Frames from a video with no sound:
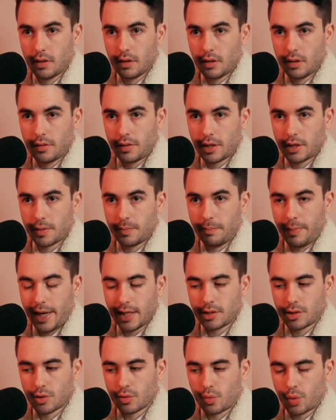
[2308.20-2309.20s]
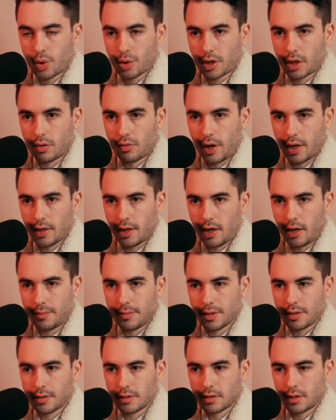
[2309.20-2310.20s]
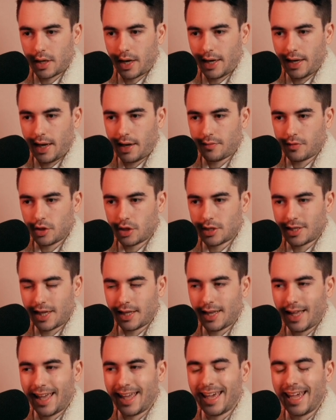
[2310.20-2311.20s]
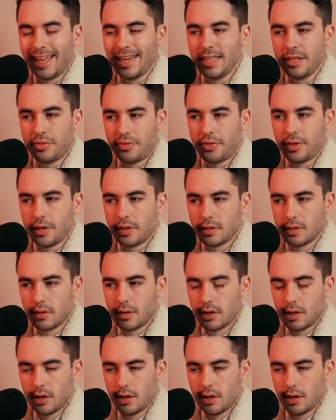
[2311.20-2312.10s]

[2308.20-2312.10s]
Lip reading: that the meds are working right now because I haven't said anything